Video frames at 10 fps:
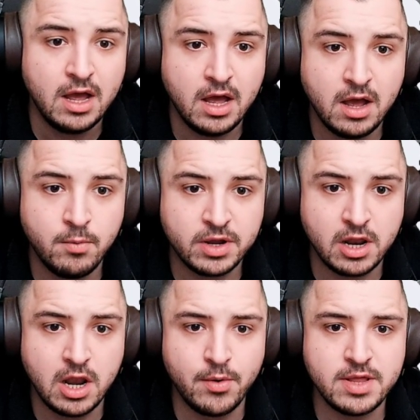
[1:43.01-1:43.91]
Uh, we're going
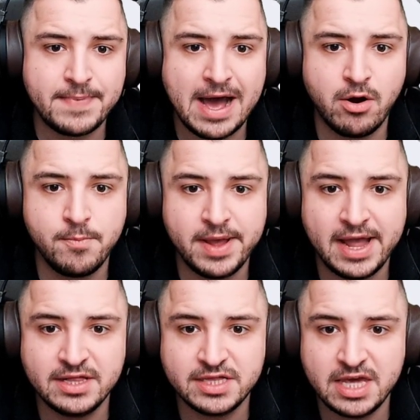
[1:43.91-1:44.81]
to lower the power a bit
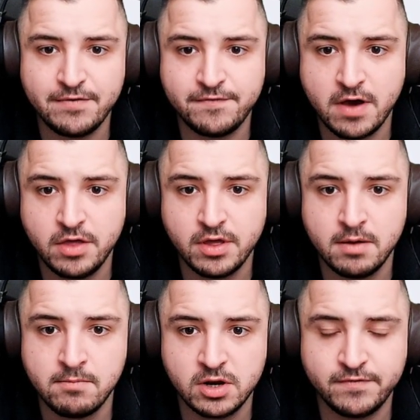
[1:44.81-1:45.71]
and see if
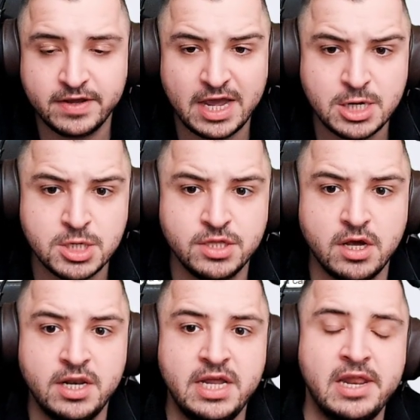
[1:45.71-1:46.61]
further modifications
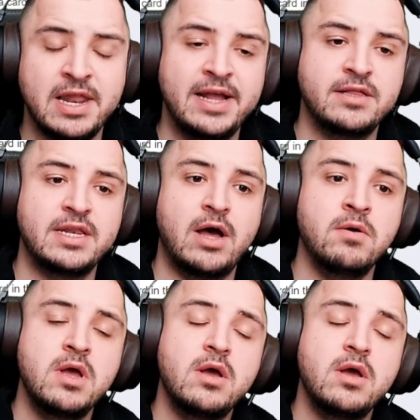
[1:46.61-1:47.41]
are needed later. Now,